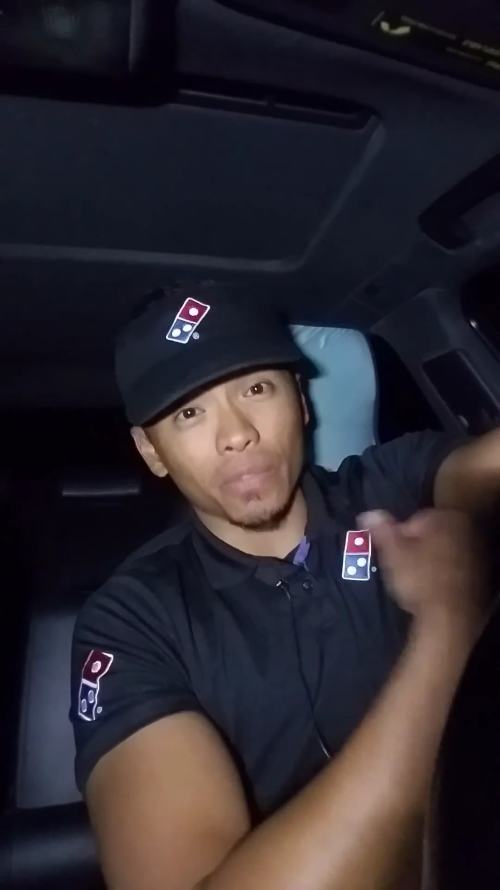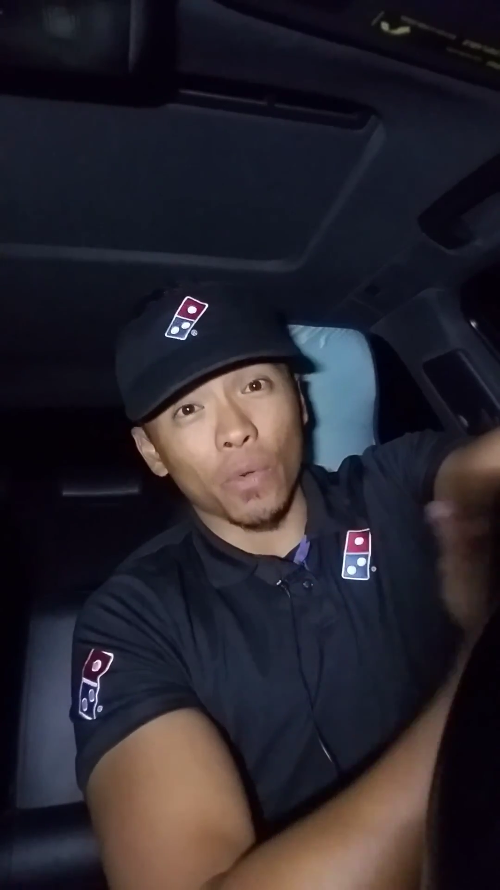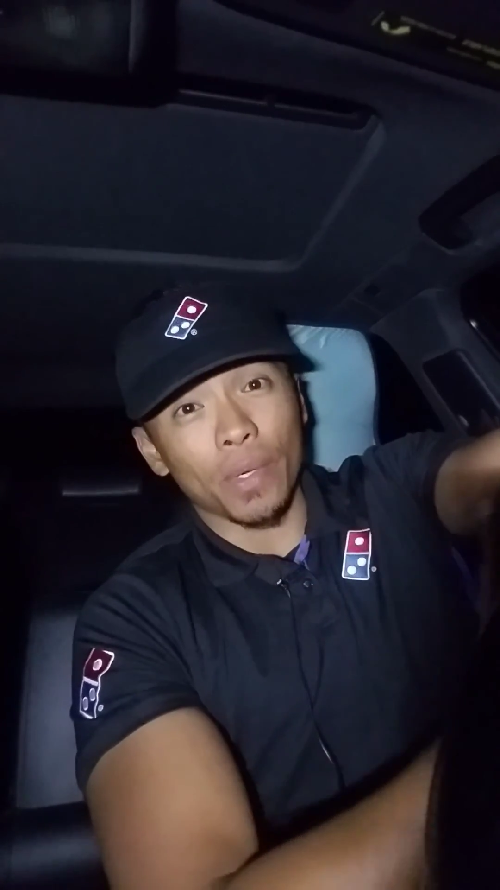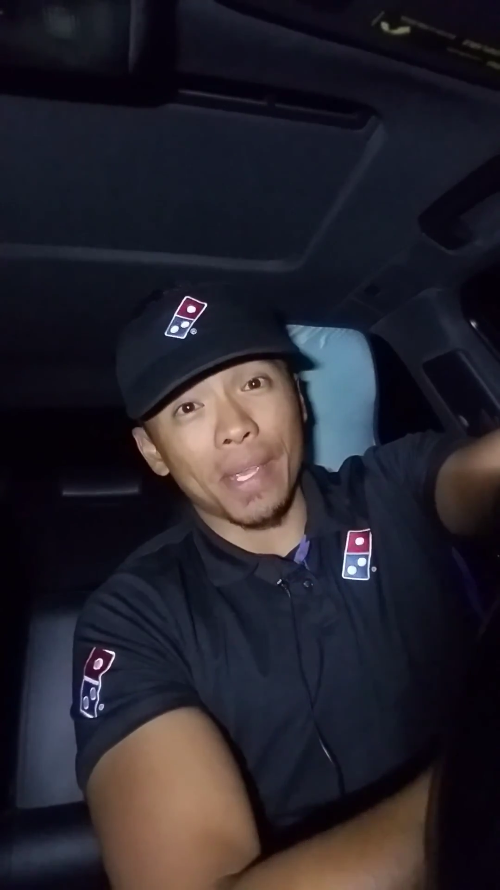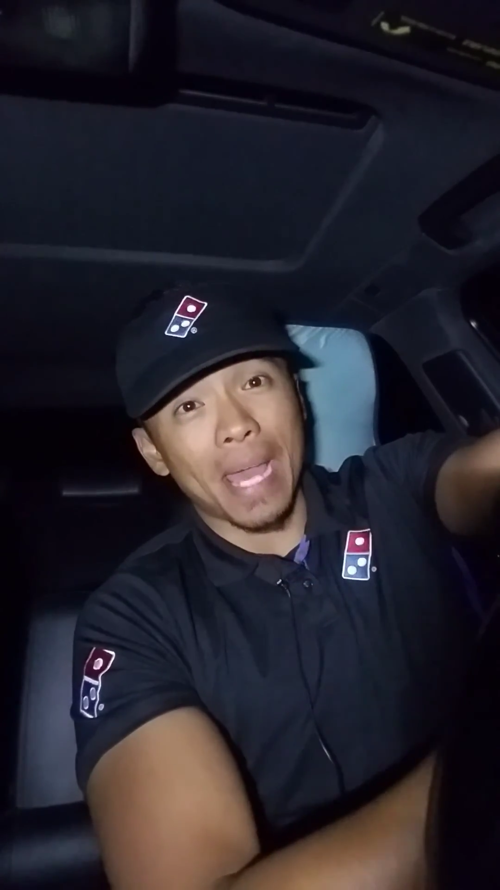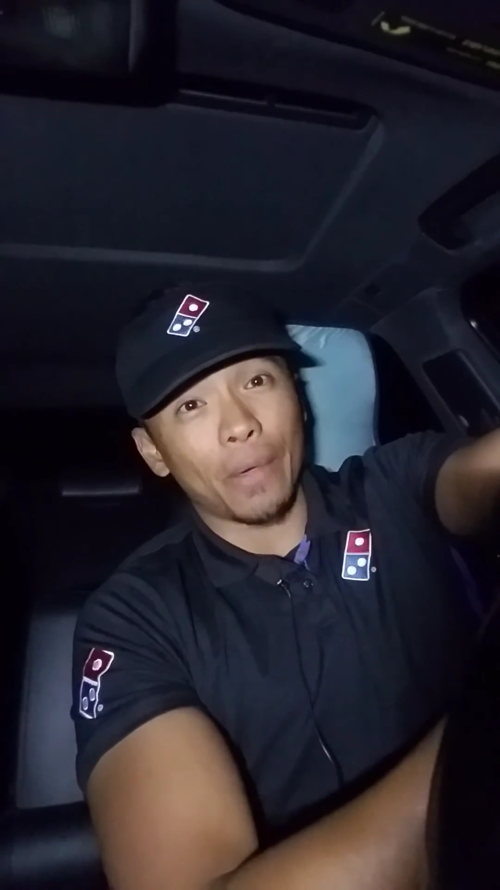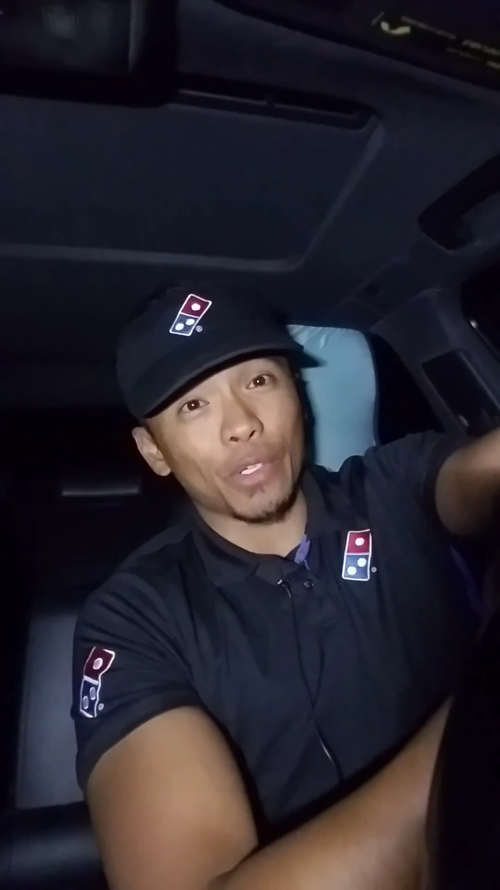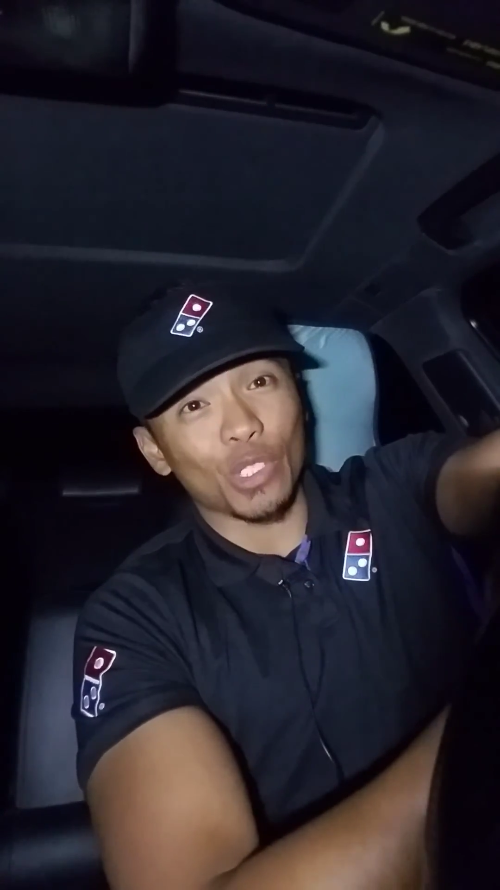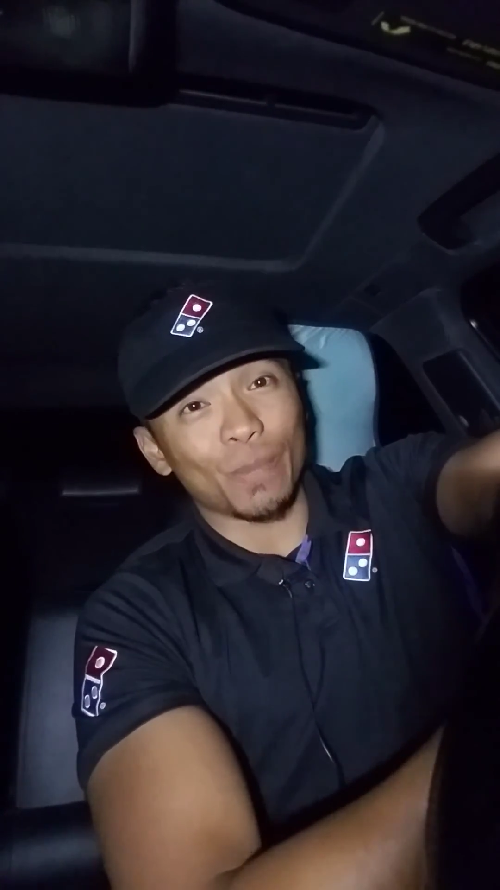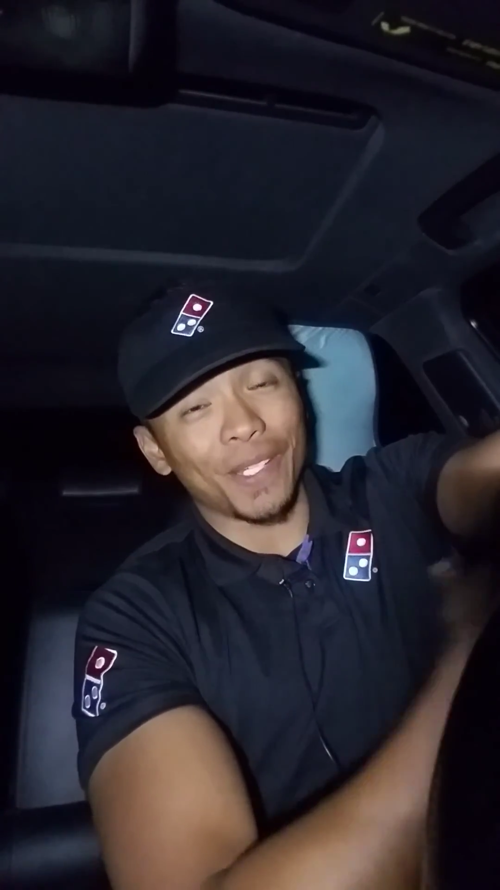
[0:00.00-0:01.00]
48
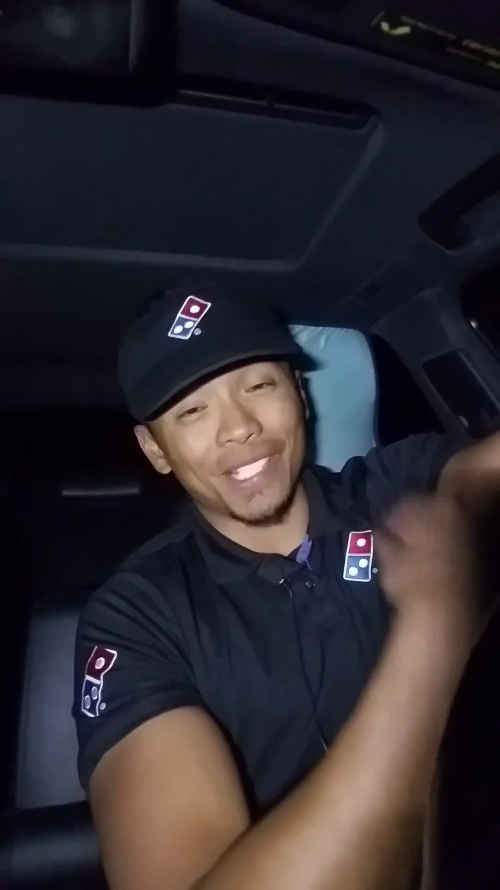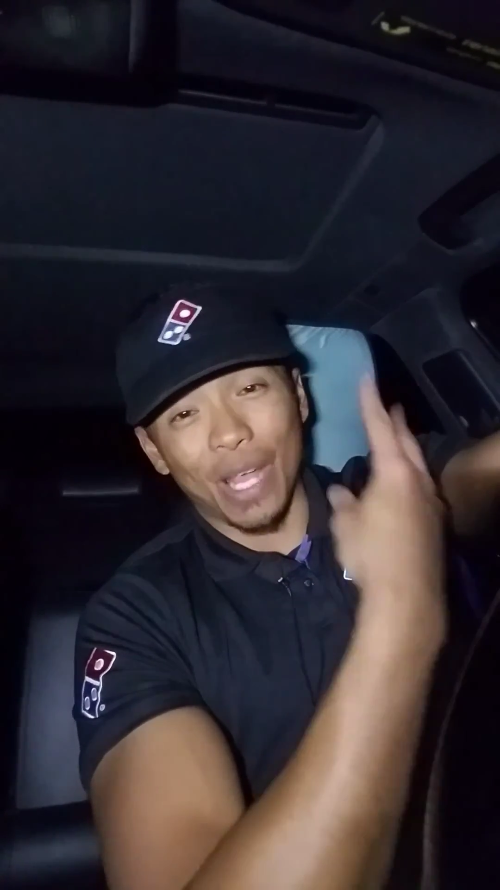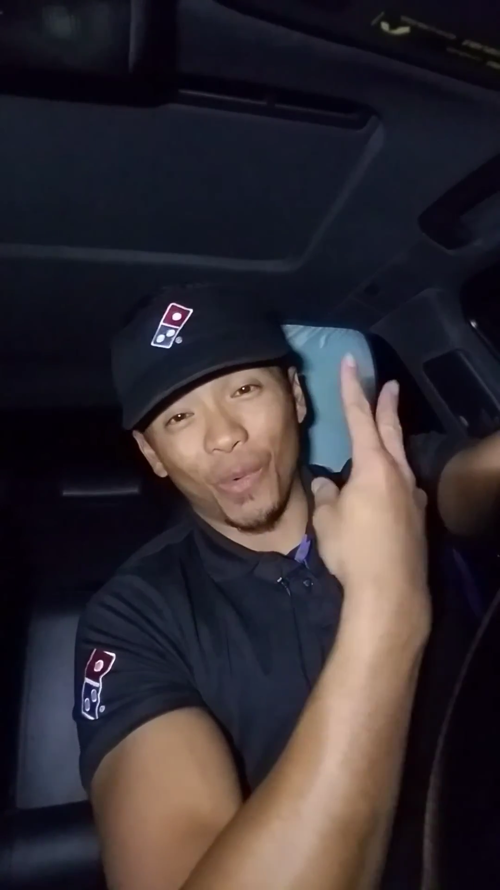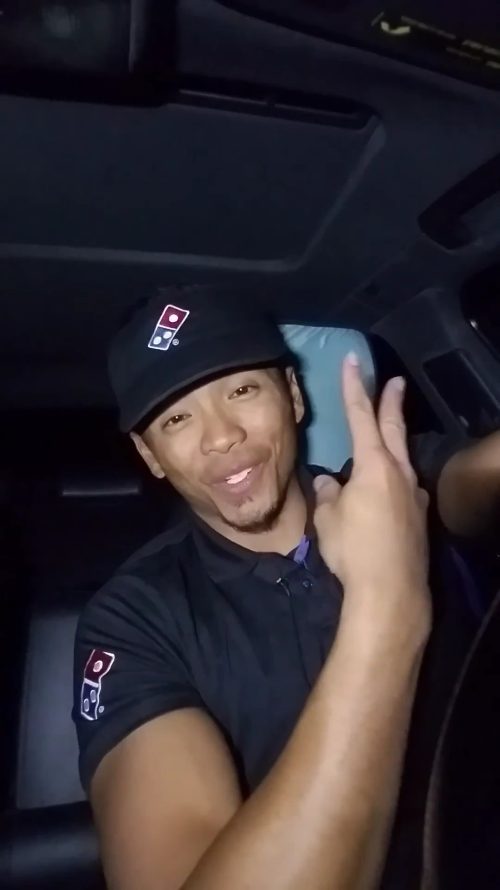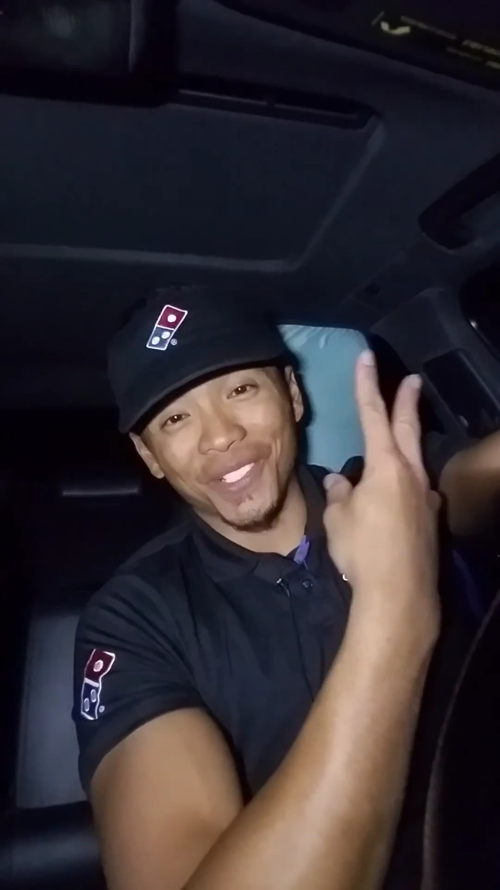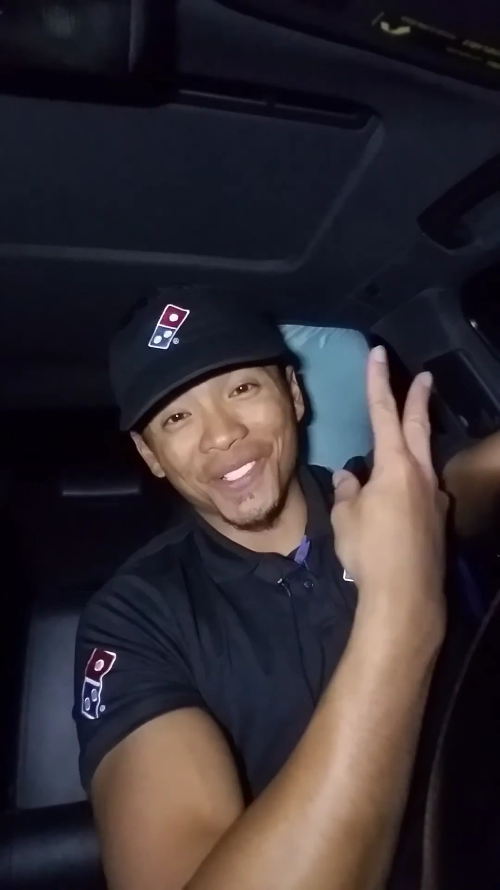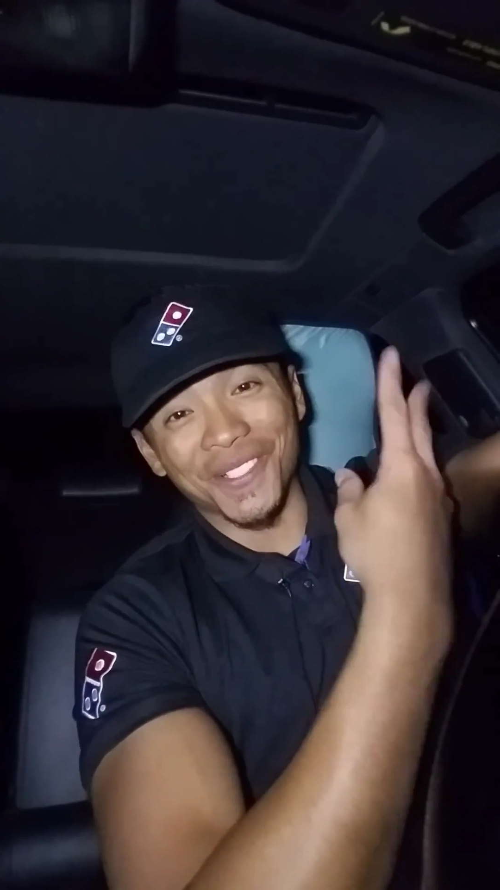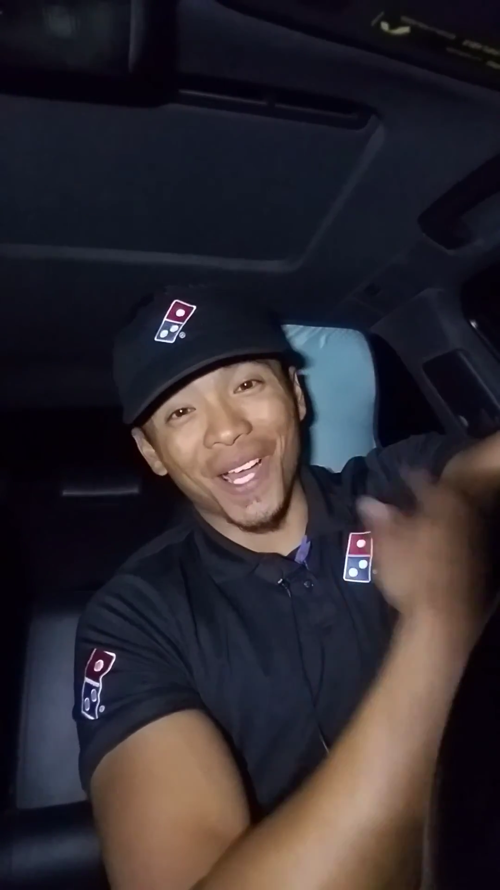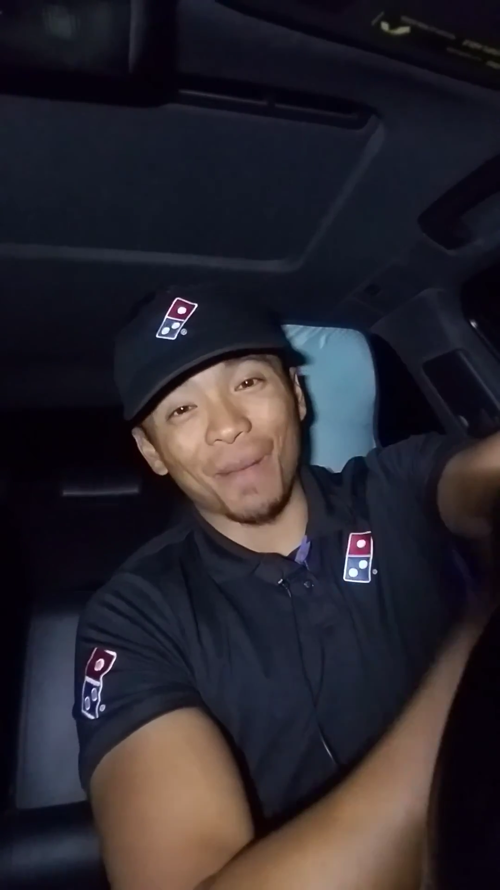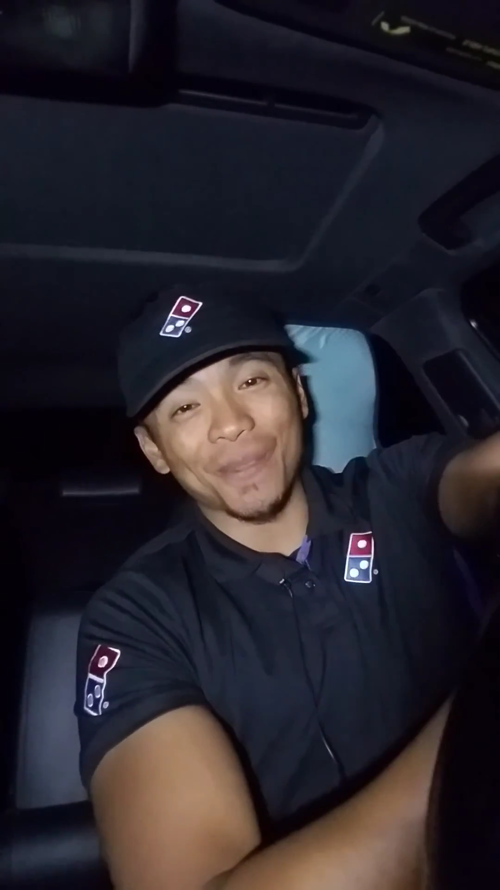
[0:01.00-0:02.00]
hours just because I work 2
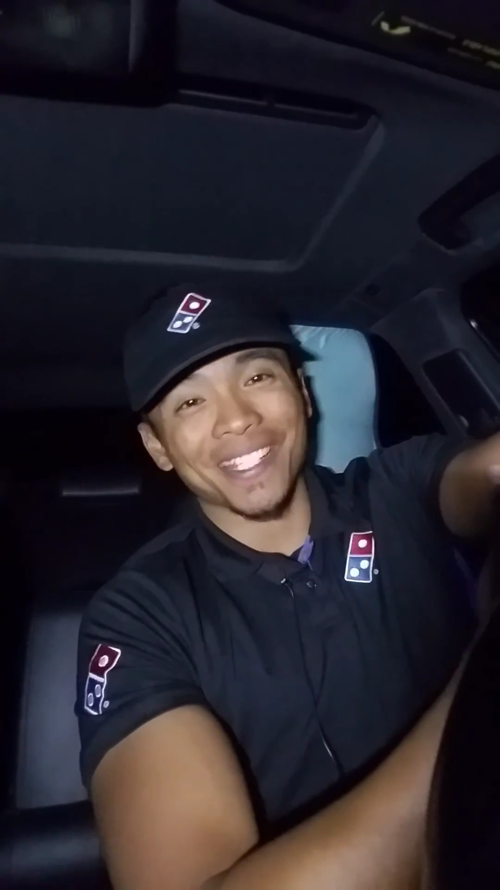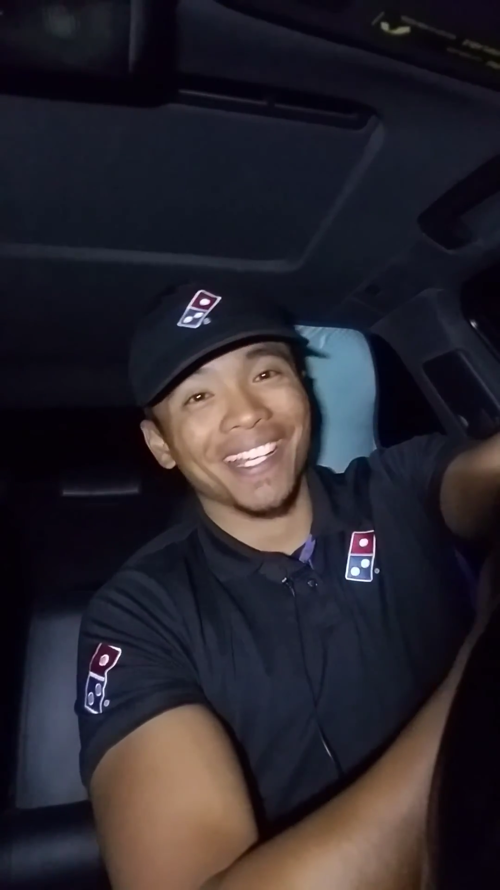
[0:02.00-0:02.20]
jobs.